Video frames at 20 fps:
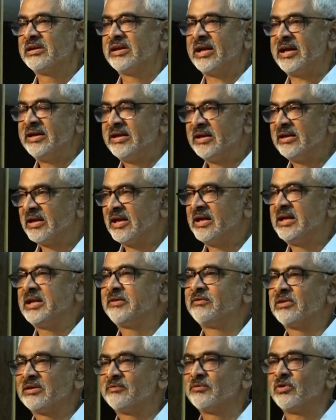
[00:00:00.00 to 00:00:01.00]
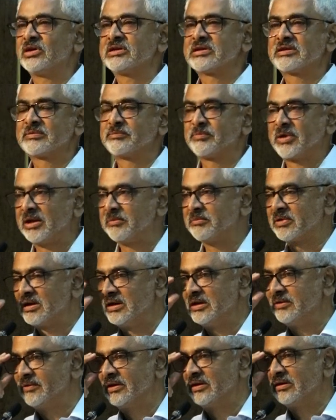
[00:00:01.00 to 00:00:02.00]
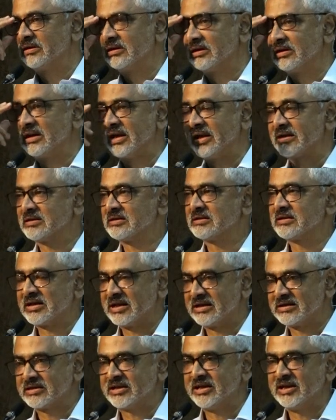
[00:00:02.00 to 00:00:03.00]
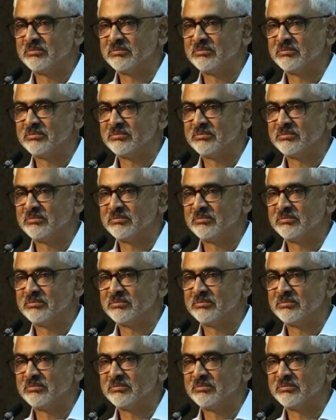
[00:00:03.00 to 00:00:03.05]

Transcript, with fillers: 1991 was primarily when the license Raj